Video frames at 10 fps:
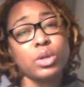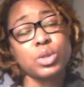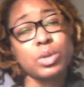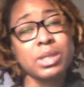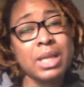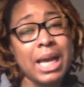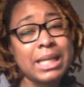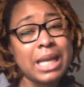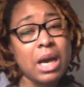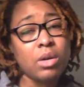Also
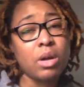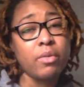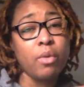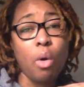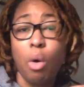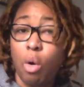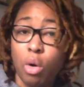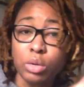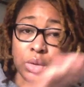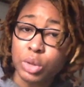signed out of
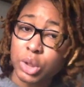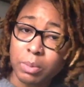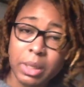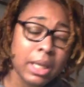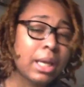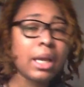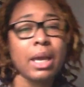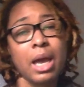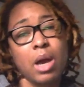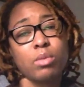all social media
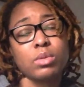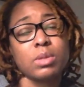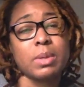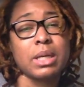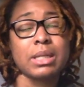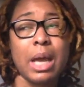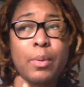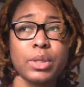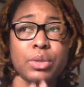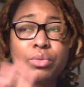accounts because I
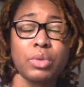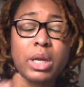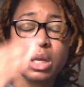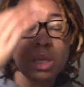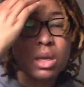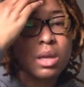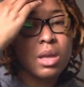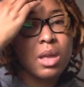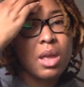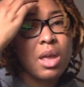wasn't ready
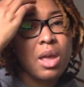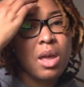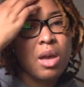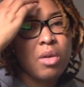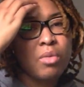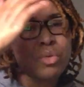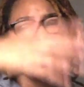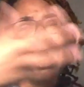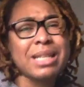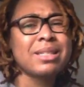
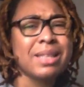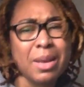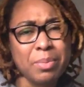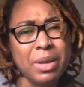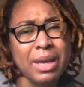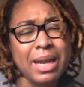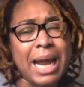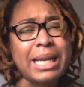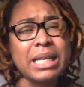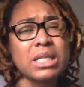for that step yet.
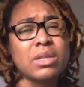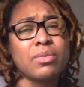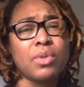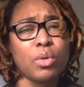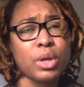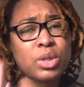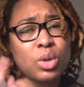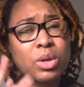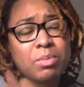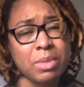I needed to focus
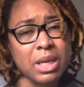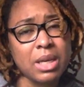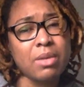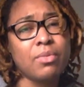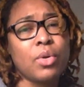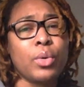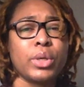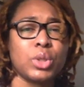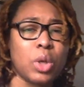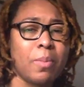on me,
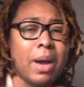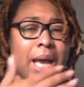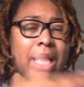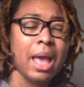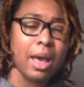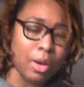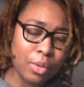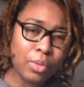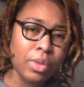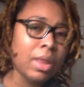focus on my
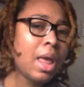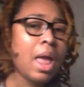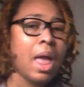health.